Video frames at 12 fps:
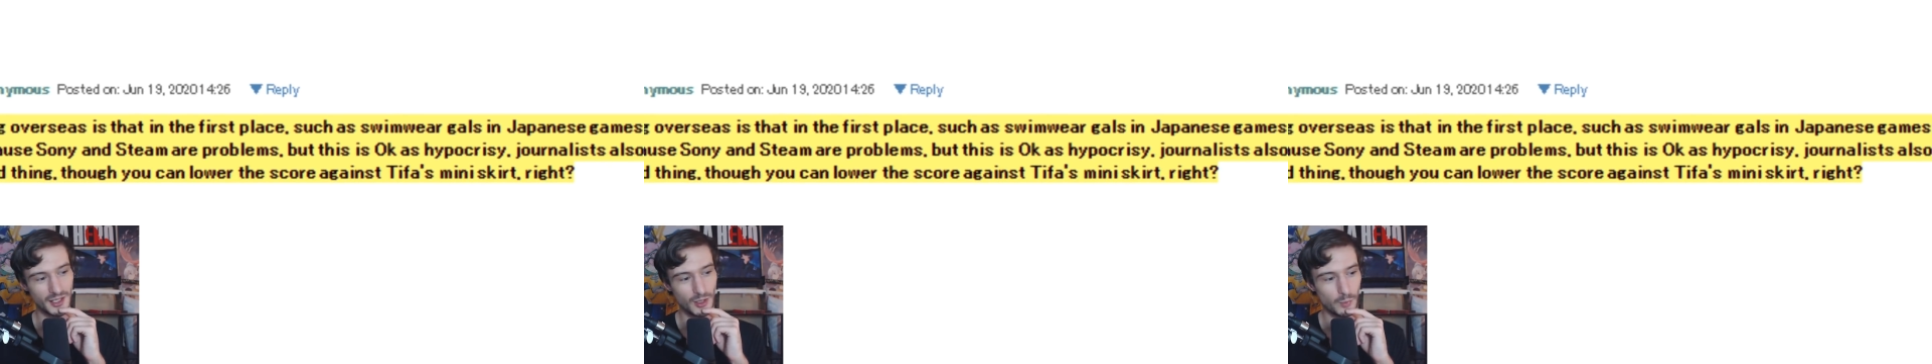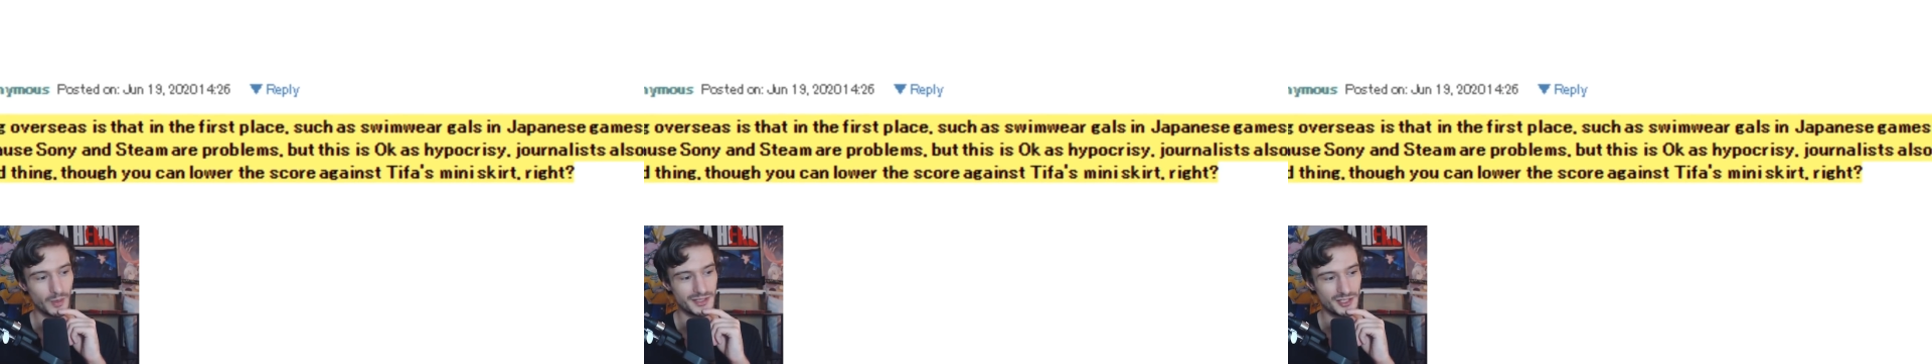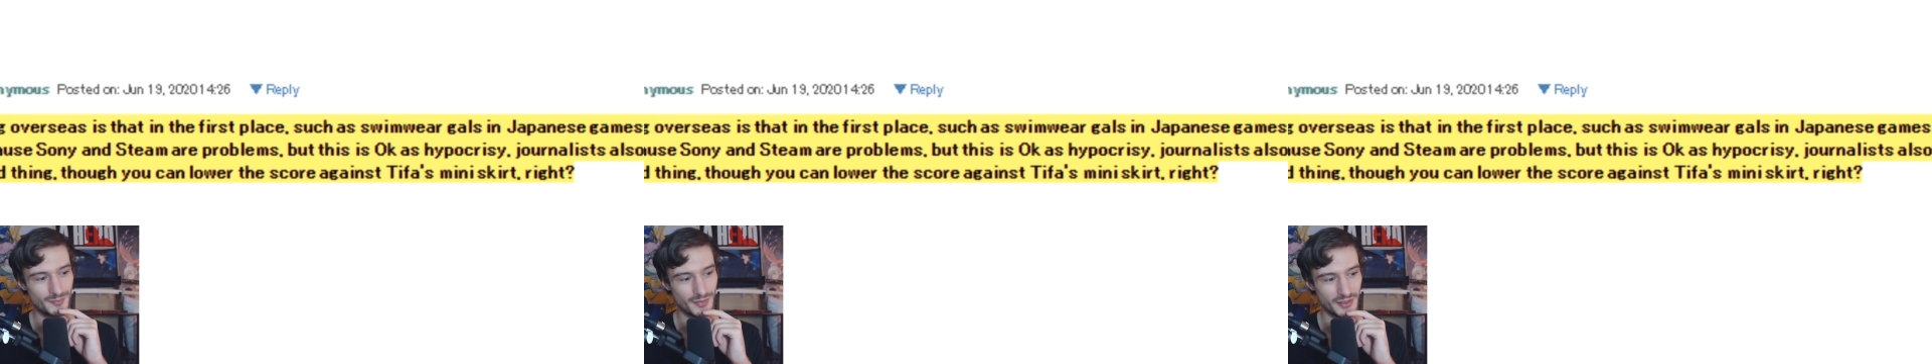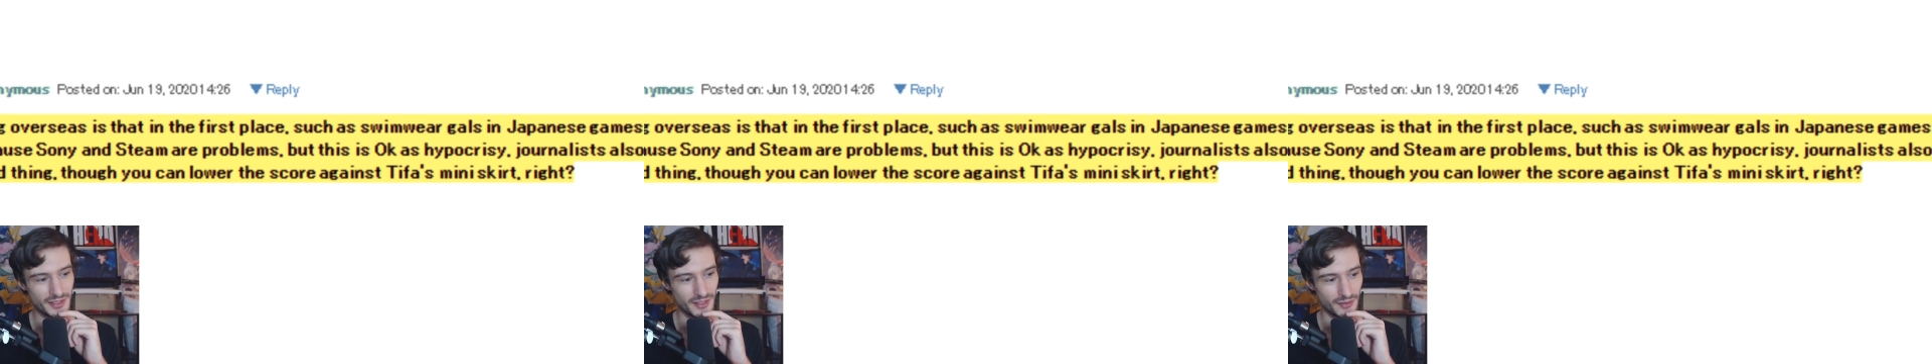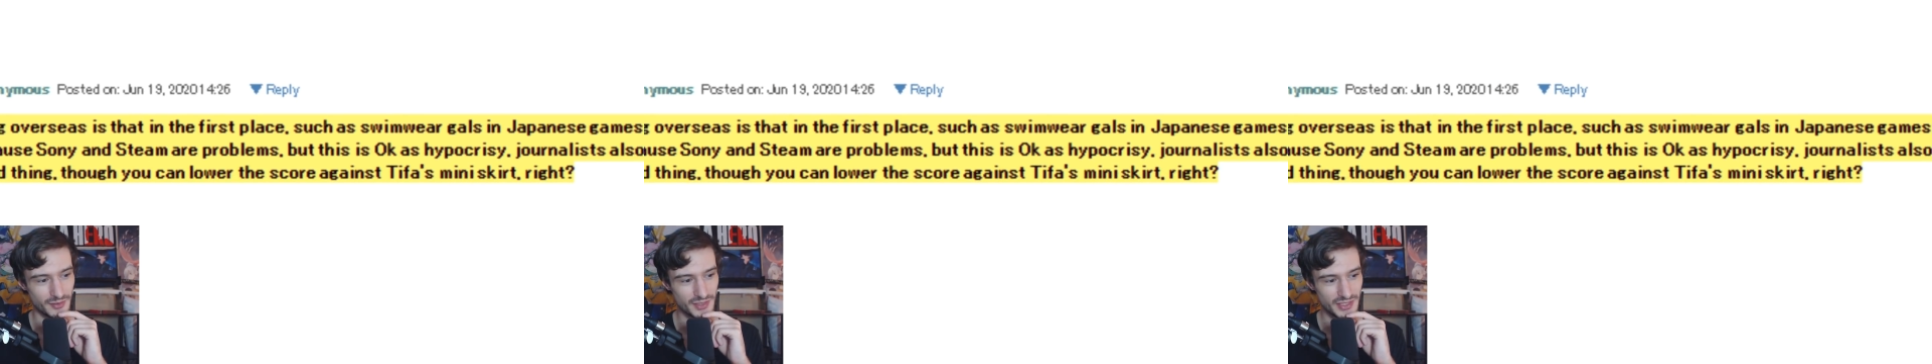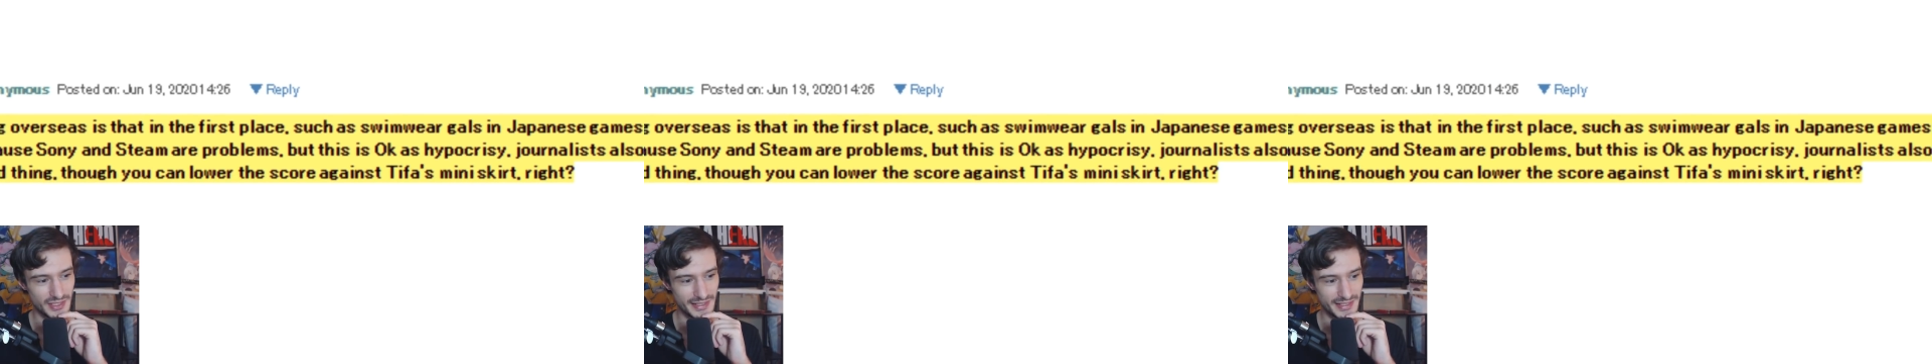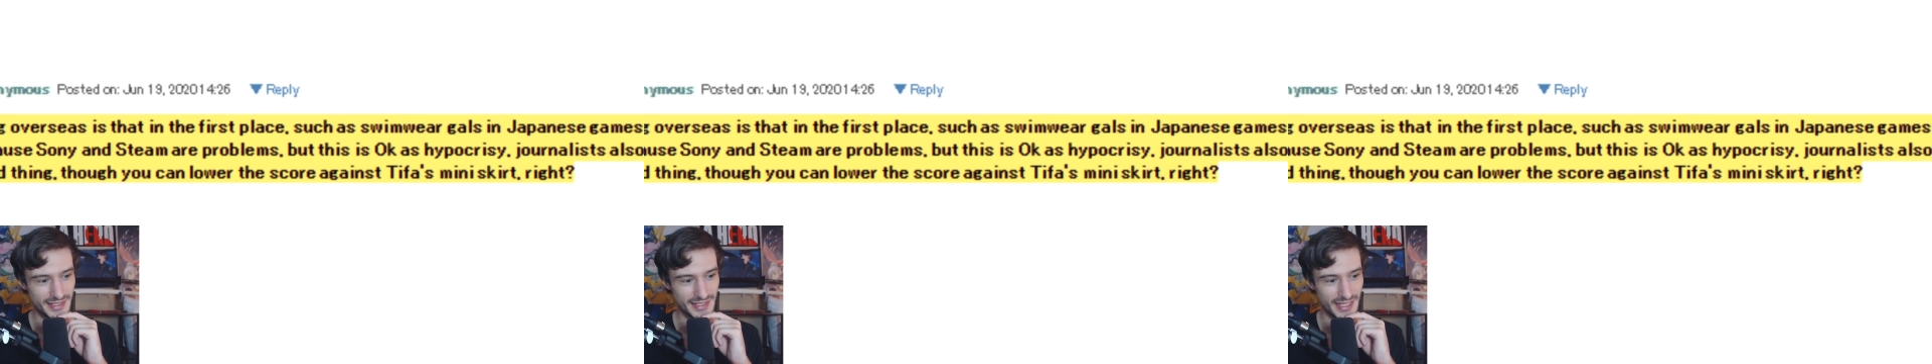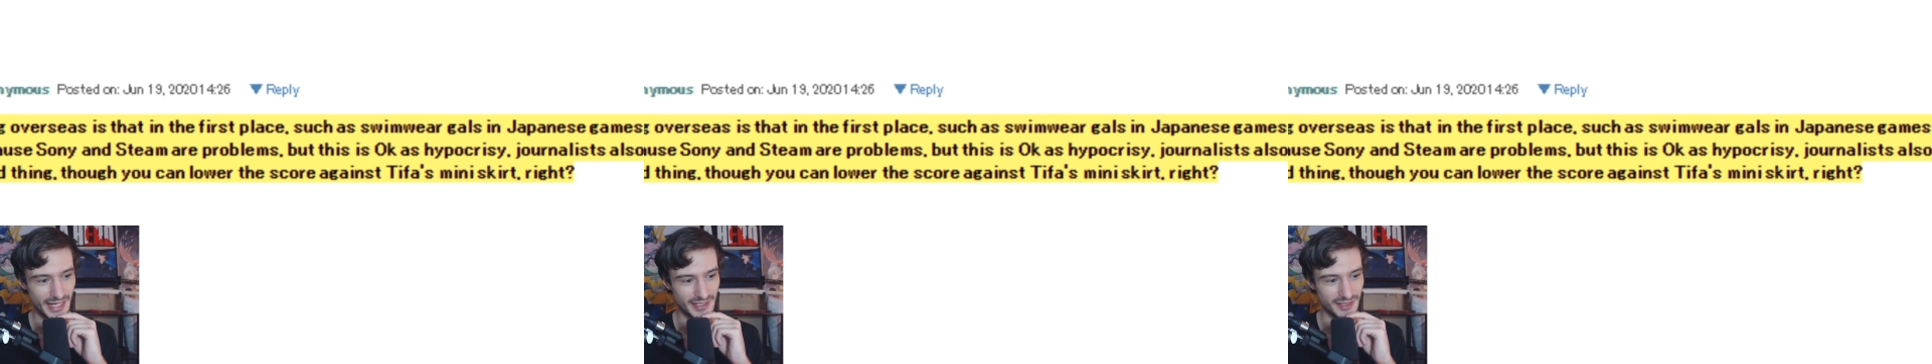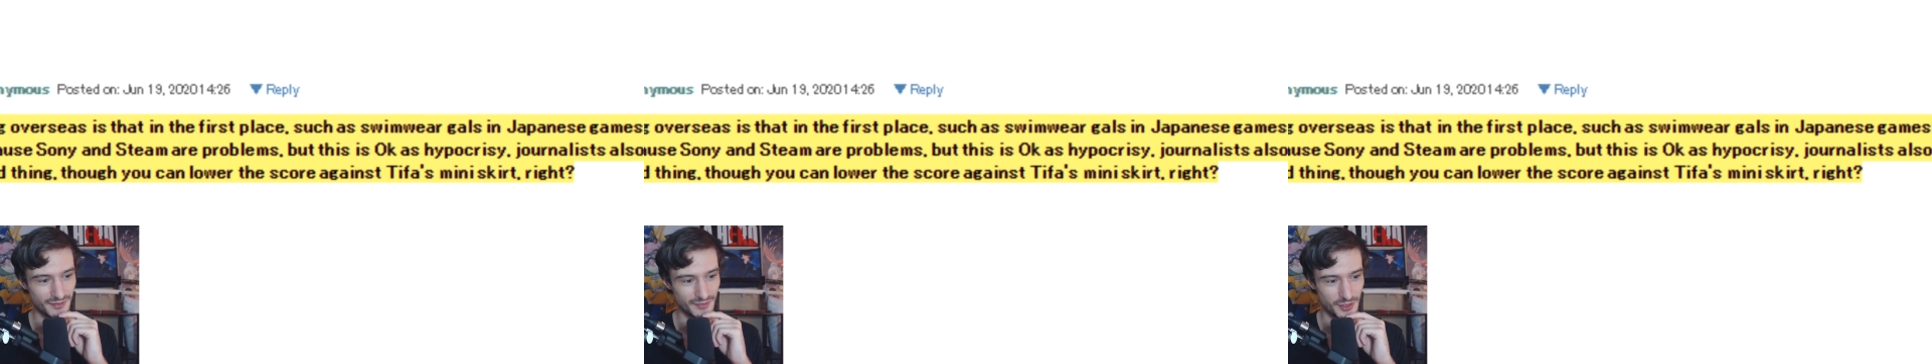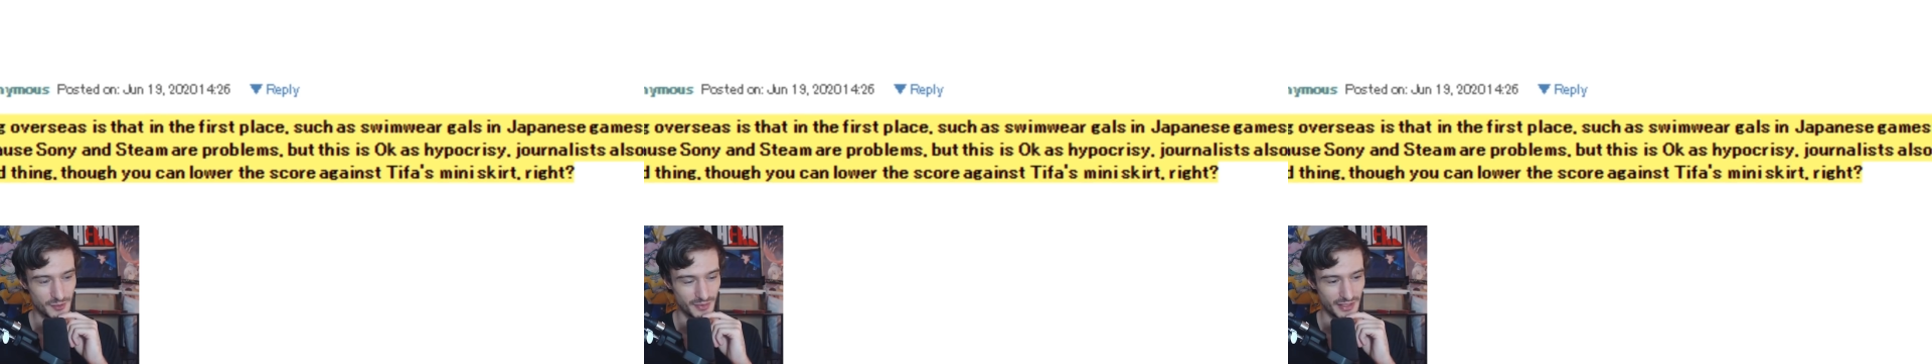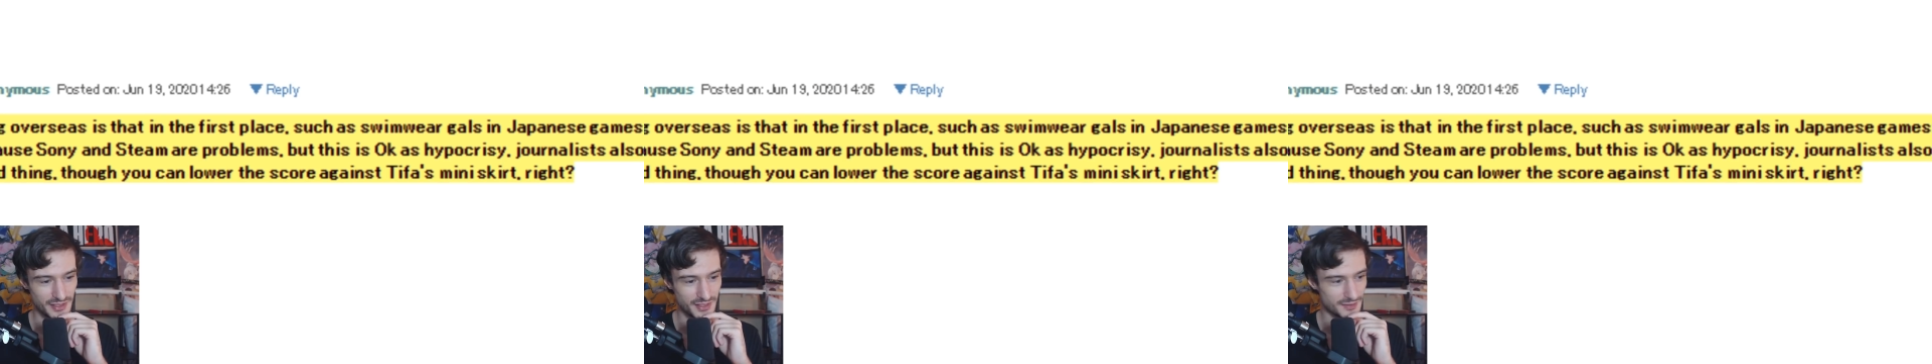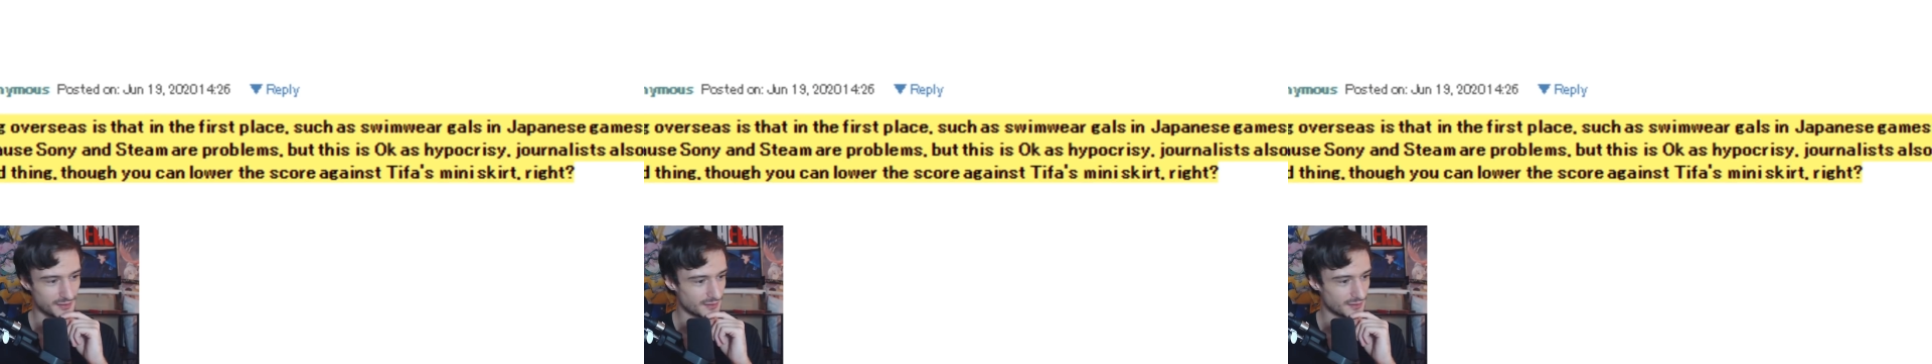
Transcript: What is burning overseas is that in the first place?